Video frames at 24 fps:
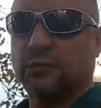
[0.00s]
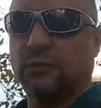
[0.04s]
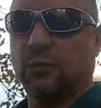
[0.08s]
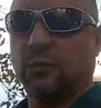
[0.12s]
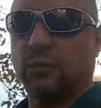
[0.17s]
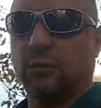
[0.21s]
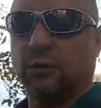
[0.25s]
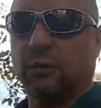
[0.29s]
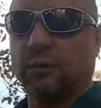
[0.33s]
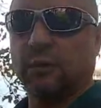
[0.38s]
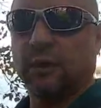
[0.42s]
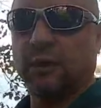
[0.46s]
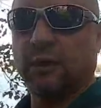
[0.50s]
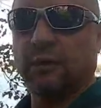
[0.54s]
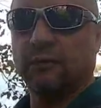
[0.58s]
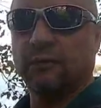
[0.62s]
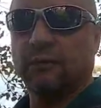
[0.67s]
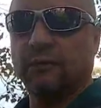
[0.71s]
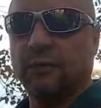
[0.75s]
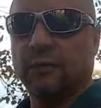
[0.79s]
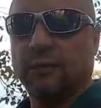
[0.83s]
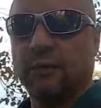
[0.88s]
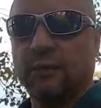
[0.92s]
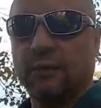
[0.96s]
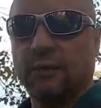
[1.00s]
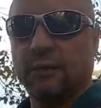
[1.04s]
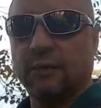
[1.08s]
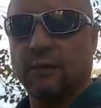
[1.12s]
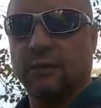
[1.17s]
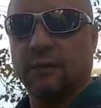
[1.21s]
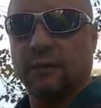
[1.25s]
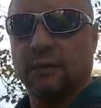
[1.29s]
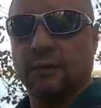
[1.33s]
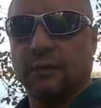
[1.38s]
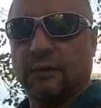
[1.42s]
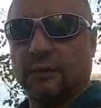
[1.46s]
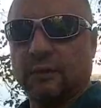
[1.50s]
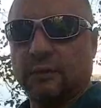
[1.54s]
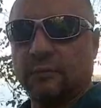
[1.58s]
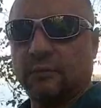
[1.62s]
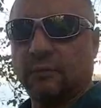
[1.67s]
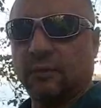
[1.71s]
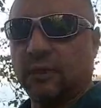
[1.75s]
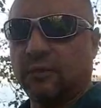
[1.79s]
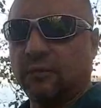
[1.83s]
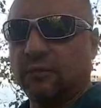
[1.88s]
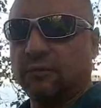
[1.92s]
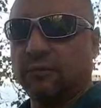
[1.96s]
more on love, and
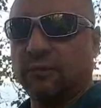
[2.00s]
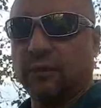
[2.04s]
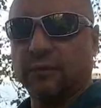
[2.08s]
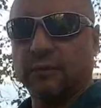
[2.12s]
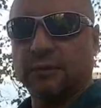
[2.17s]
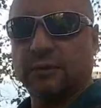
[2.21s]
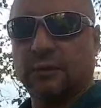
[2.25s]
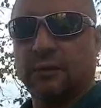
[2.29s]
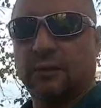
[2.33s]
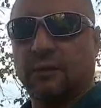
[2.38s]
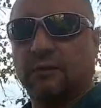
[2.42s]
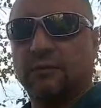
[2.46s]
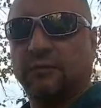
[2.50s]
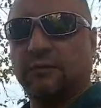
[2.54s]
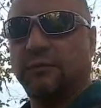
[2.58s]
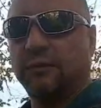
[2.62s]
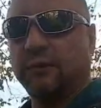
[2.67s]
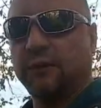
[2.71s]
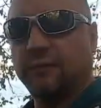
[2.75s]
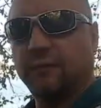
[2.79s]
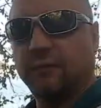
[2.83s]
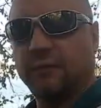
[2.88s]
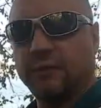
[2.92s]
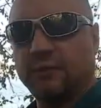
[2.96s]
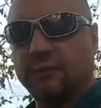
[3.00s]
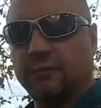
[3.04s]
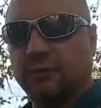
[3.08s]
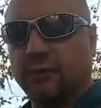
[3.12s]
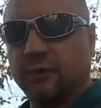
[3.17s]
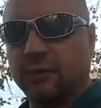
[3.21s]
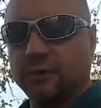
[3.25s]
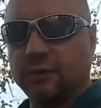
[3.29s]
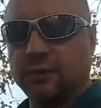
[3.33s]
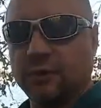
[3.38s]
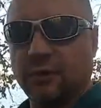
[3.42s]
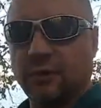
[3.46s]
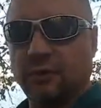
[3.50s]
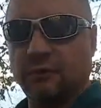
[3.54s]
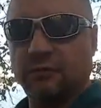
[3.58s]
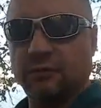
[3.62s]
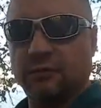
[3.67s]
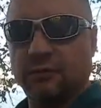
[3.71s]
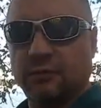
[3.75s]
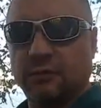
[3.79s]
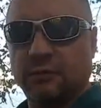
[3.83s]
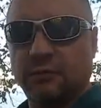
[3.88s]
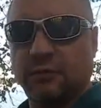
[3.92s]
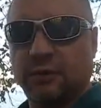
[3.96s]
love of ourselves, forgiveness of
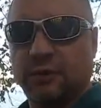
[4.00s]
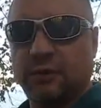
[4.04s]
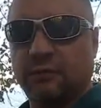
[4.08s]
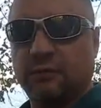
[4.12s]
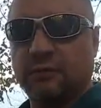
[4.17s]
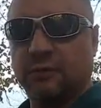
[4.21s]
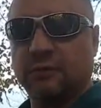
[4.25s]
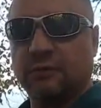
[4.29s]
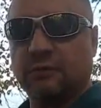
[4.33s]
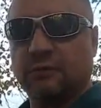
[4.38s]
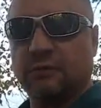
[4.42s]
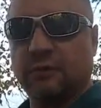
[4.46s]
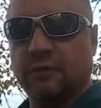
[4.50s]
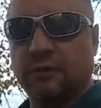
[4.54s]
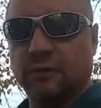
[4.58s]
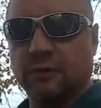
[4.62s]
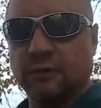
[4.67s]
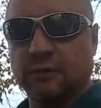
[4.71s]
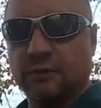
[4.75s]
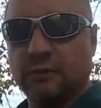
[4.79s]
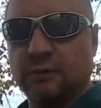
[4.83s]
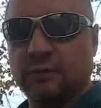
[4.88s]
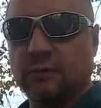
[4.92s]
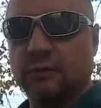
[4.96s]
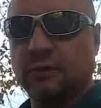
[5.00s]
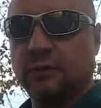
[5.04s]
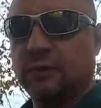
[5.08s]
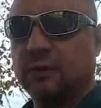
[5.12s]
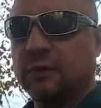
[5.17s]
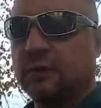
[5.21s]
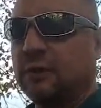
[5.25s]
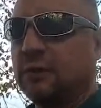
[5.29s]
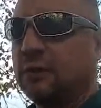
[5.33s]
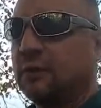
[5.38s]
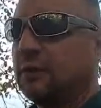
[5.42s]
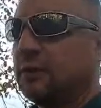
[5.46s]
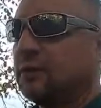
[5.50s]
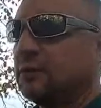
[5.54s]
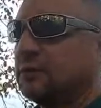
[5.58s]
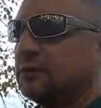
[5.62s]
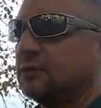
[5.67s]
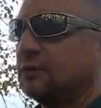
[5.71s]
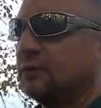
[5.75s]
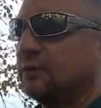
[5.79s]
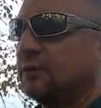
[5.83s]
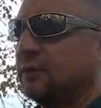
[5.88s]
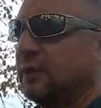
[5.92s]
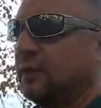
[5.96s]
others,
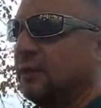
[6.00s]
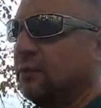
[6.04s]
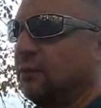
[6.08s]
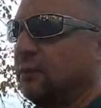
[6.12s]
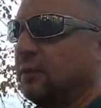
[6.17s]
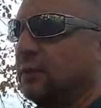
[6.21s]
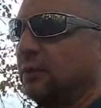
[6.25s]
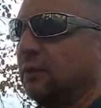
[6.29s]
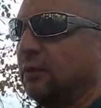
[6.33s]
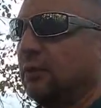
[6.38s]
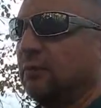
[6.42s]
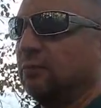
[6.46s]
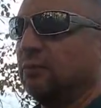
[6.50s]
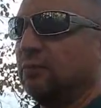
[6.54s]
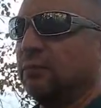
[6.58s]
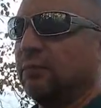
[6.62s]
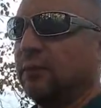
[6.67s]
so that we can all move